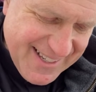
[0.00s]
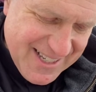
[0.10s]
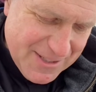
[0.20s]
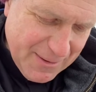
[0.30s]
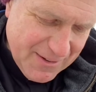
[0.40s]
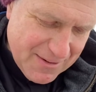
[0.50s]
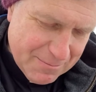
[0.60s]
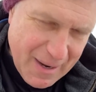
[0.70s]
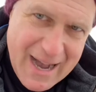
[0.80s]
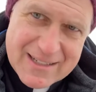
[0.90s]
Speaking
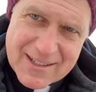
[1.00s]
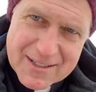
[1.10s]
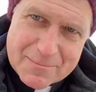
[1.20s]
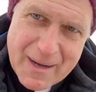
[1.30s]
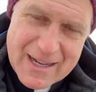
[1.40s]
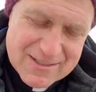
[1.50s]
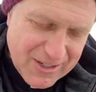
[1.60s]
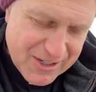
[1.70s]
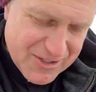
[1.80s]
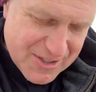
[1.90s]
of box, like box
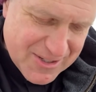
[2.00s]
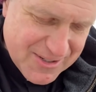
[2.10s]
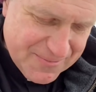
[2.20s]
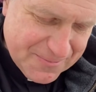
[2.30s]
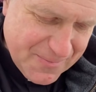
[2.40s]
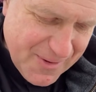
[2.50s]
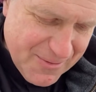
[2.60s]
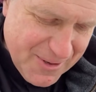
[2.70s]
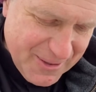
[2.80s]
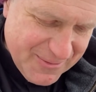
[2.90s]
lunches,
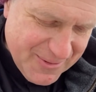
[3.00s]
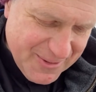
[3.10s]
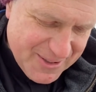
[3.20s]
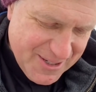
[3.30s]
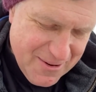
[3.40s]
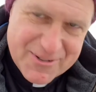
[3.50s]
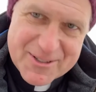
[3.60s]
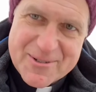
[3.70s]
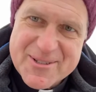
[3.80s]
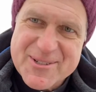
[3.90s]
We'll see if we
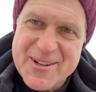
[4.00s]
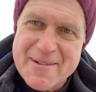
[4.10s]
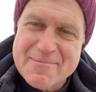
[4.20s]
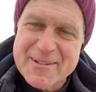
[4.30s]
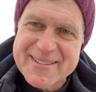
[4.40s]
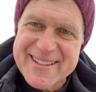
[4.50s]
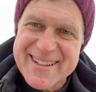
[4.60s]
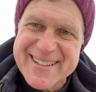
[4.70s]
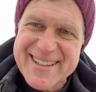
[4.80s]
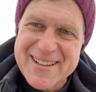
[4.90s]
do this or not,
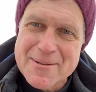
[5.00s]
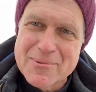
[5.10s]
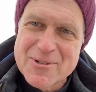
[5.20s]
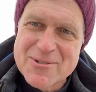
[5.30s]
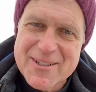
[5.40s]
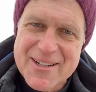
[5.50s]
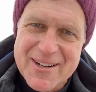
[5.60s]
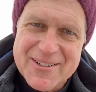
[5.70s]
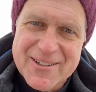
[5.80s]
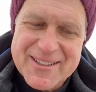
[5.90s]
but Kelly Boudry, our
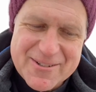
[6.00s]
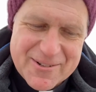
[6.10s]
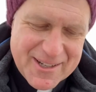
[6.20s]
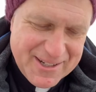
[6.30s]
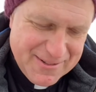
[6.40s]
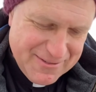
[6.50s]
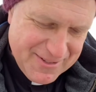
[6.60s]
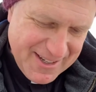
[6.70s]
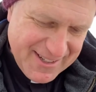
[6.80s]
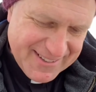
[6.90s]
great creative
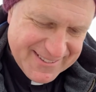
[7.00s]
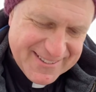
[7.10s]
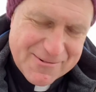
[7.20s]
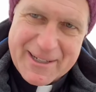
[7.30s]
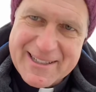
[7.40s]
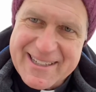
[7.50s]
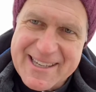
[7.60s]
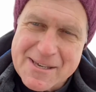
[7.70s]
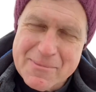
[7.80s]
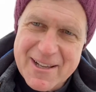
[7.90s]
weekly
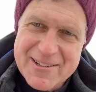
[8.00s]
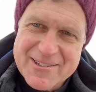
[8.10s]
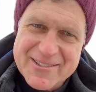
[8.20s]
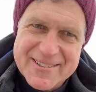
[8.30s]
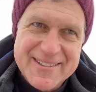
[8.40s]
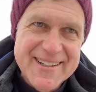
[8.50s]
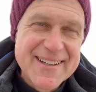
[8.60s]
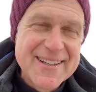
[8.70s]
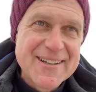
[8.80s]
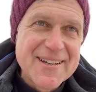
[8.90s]
emailer
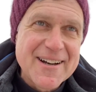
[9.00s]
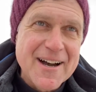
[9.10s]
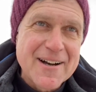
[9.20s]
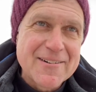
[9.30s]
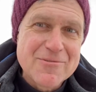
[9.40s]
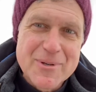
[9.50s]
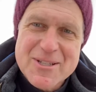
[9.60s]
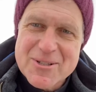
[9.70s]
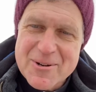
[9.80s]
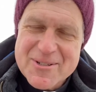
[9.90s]
and
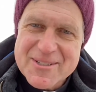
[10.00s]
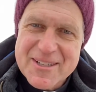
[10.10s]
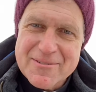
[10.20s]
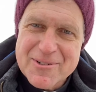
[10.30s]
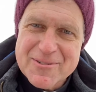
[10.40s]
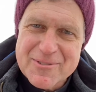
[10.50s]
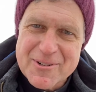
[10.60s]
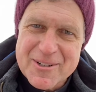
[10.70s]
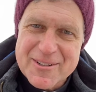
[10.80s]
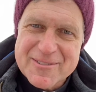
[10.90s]
resource giver
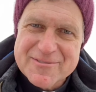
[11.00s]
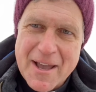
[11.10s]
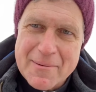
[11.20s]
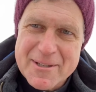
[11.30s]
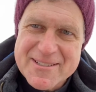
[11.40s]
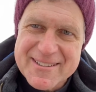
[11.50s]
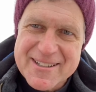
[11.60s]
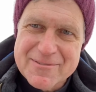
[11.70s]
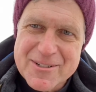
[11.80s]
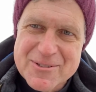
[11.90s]
for families and
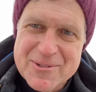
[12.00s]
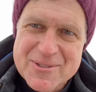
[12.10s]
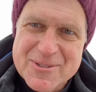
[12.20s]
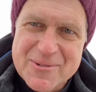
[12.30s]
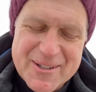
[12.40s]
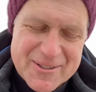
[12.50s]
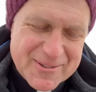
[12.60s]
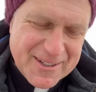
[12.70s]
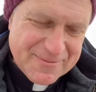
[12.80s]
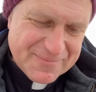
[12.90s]
individuals who want to